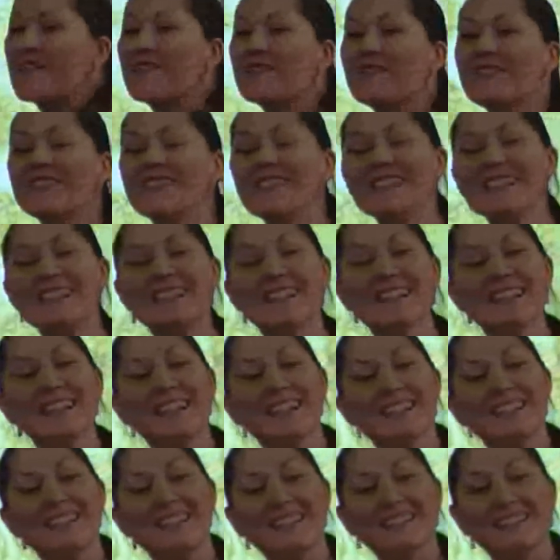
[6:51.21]
of these
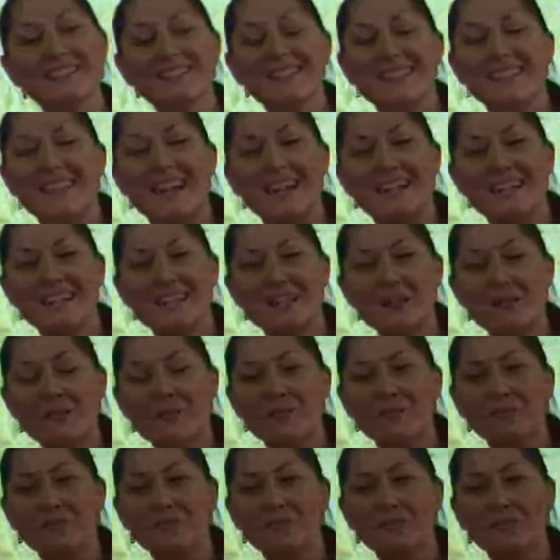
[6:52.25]
skill sets
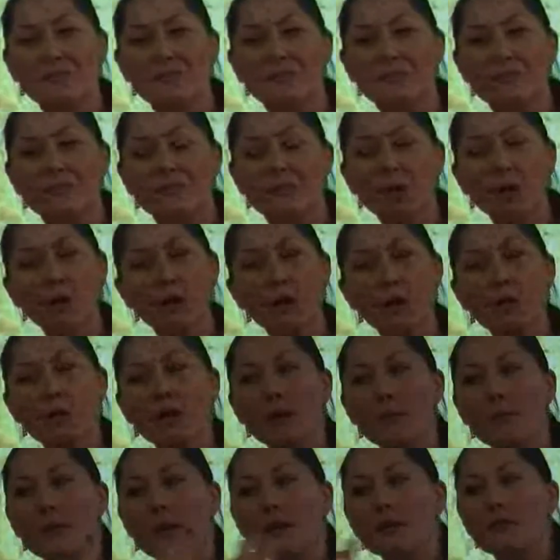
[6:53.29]
not only
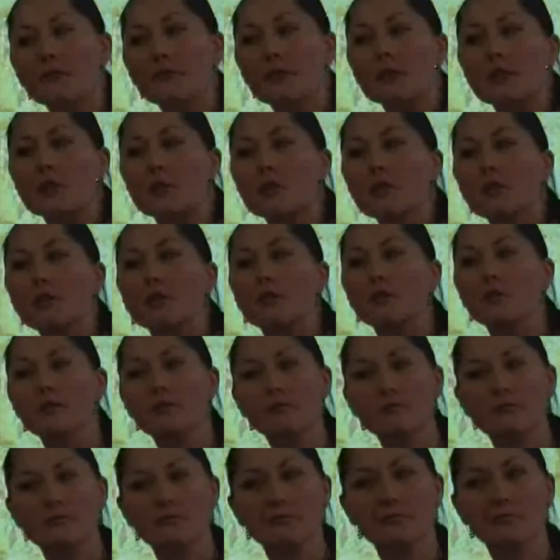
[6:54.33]
benefits you
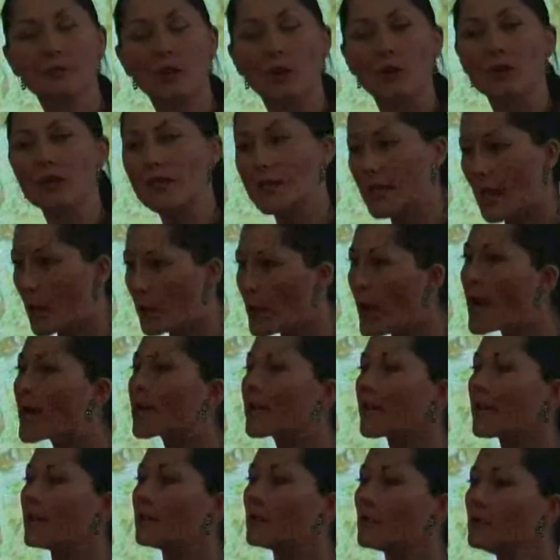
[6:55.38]
on a direct
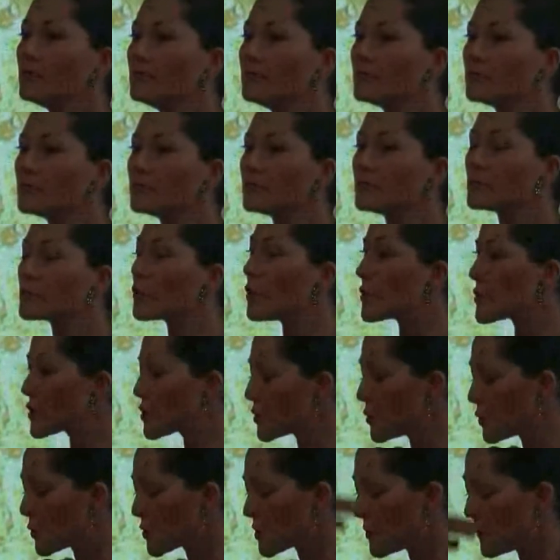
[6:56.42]
level. Ross
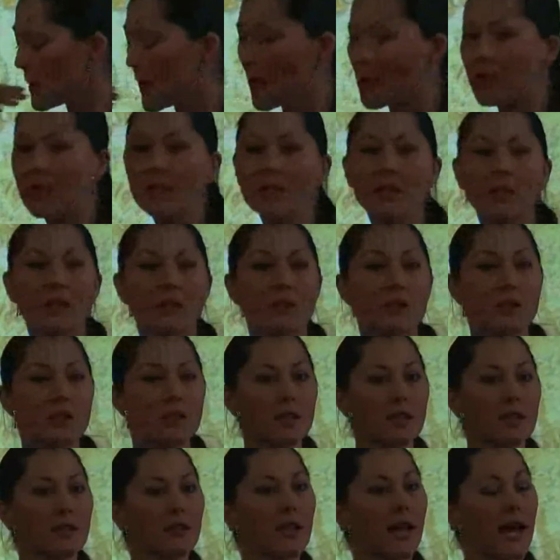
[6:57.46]
talks about
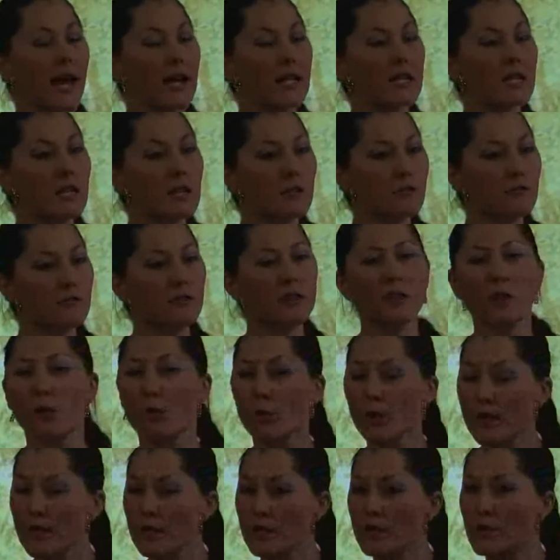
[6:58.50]
skill at feel,
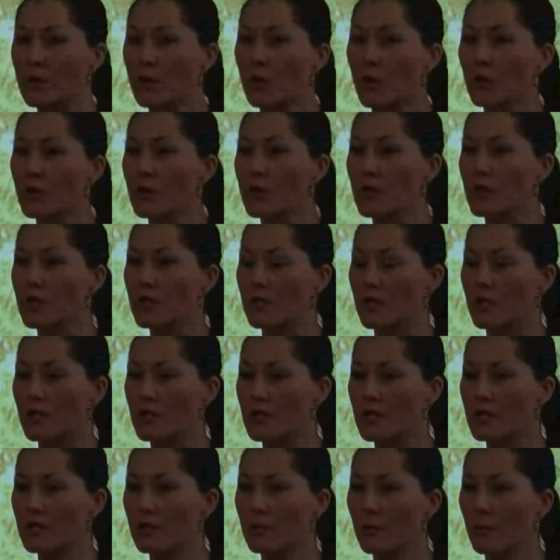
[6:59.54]
witness
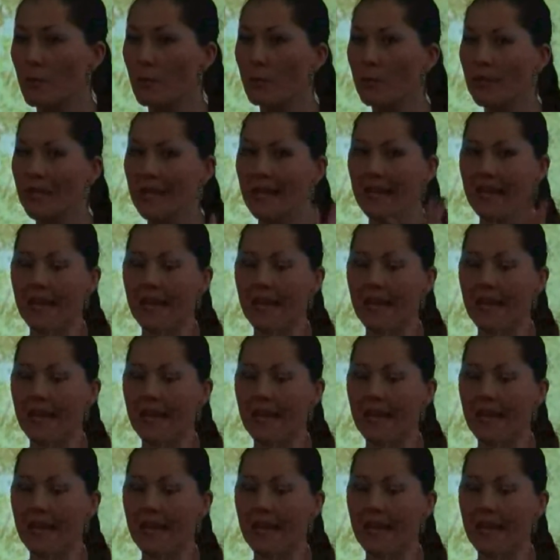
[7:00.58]
consciousness, being